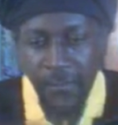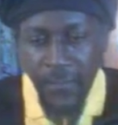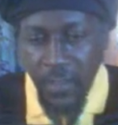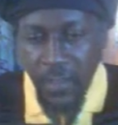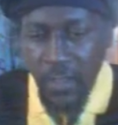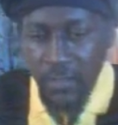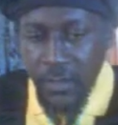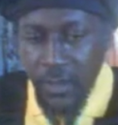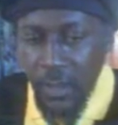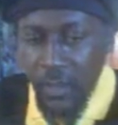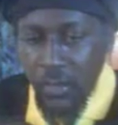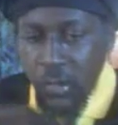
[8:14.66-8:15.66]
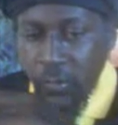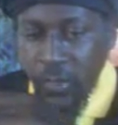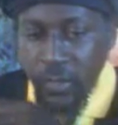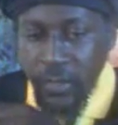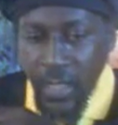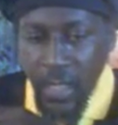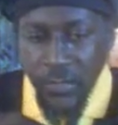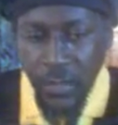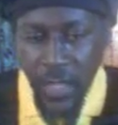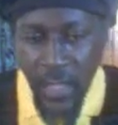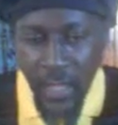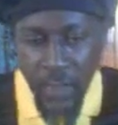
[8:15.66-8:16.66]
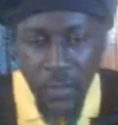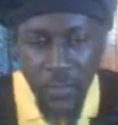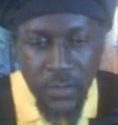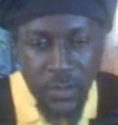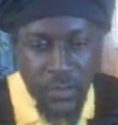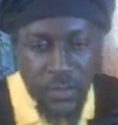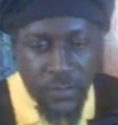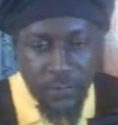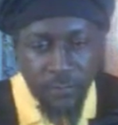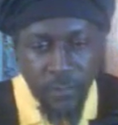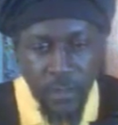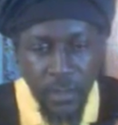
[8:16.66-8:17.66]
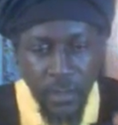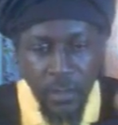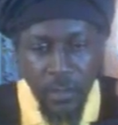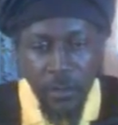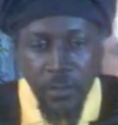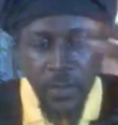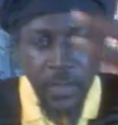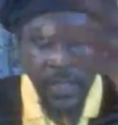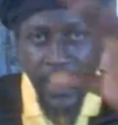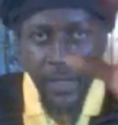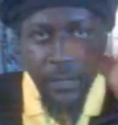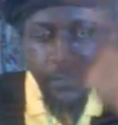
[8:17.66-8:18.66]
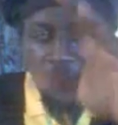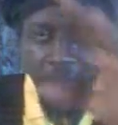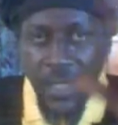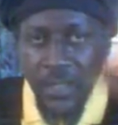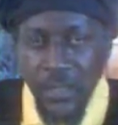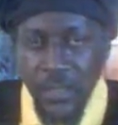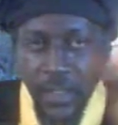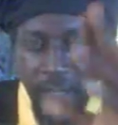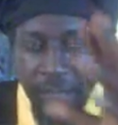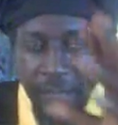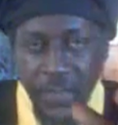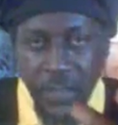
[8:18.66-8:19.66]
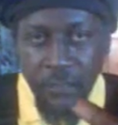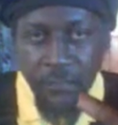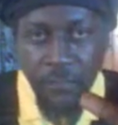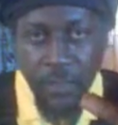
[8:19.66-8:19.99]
flood, 20,000 houses, everything is collapsing.